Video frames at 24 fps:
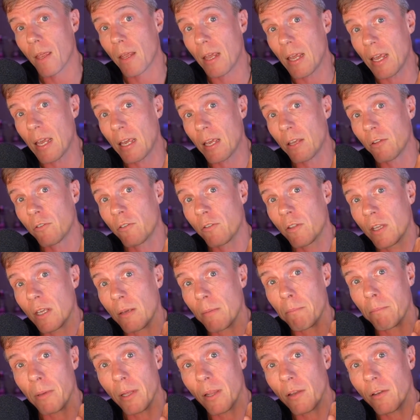is the
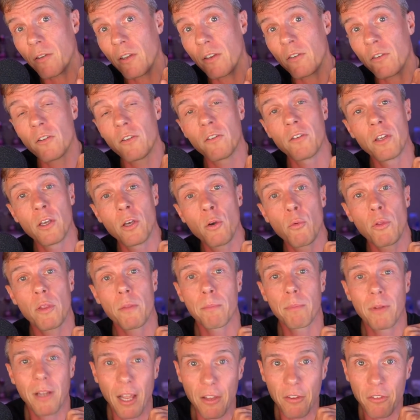ability to deal
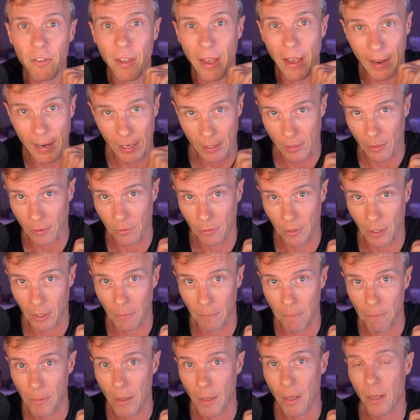with plus aliasing.
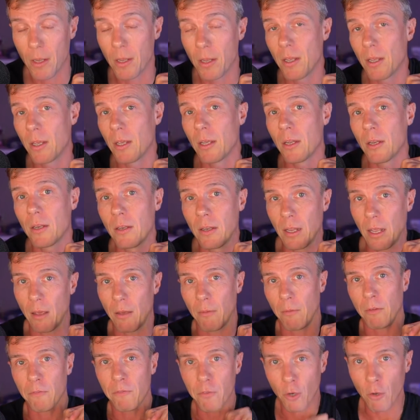
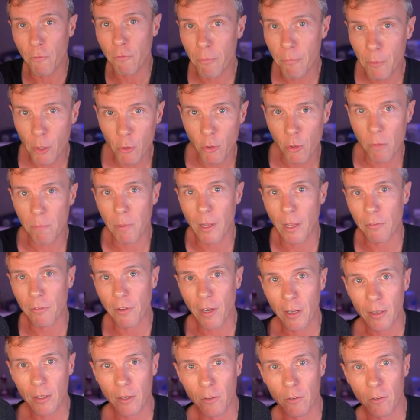Now, if you're not familiar with plus
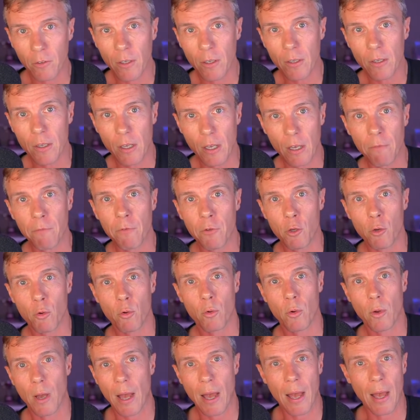aliasing, if
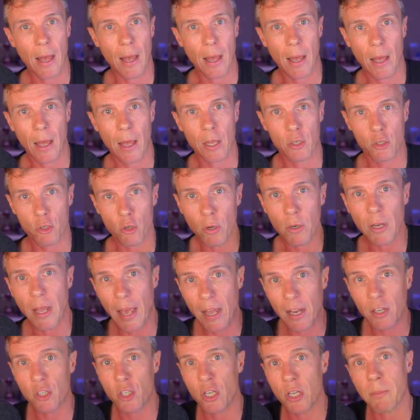you are
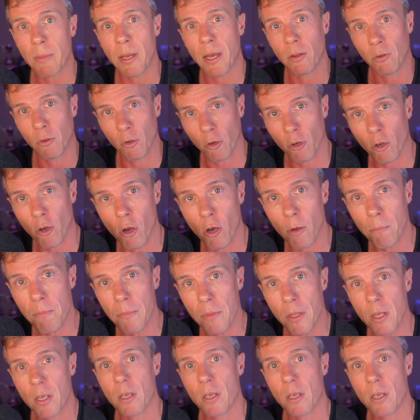john@gmail.com